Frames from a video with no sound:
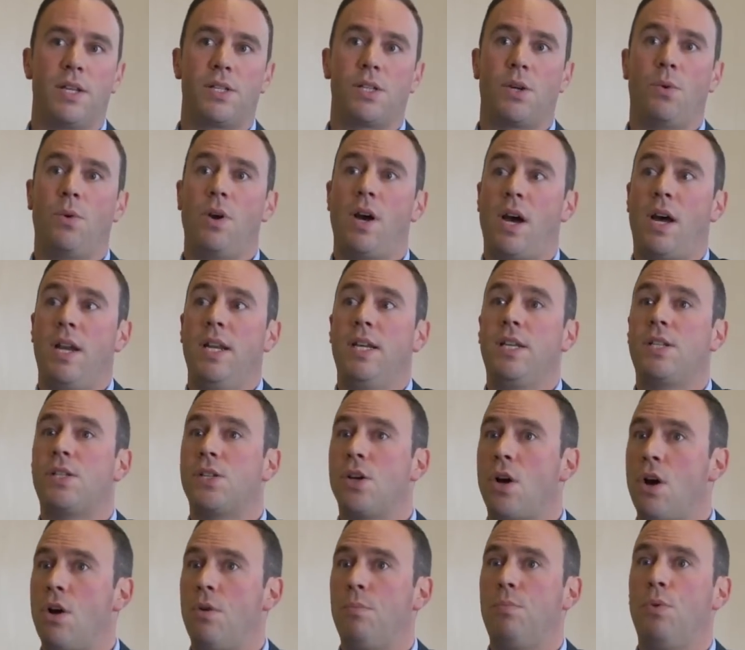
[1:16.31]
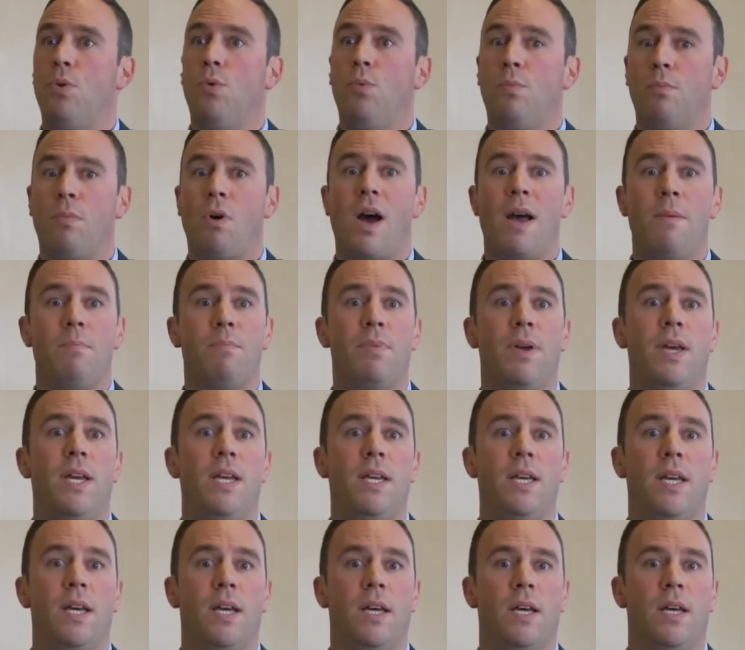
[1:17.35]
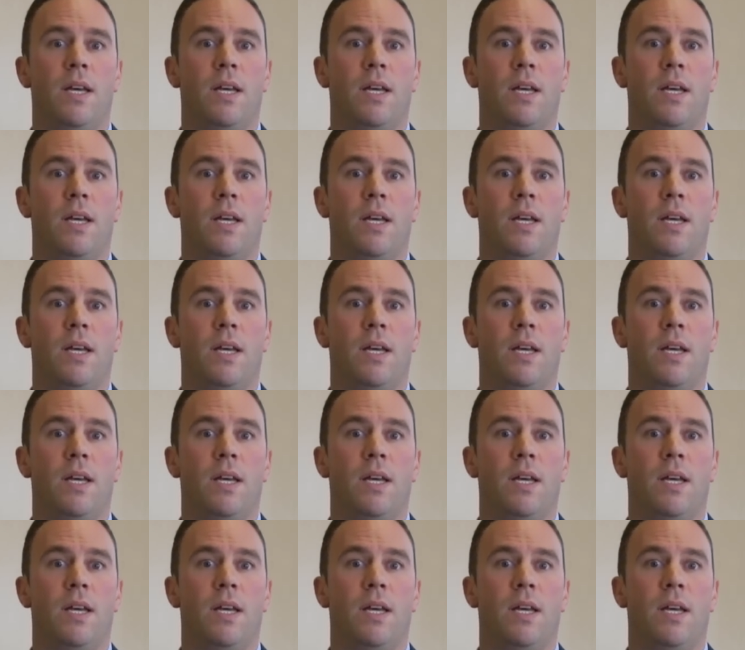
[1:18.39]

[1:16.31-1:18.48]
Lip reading: So an example might be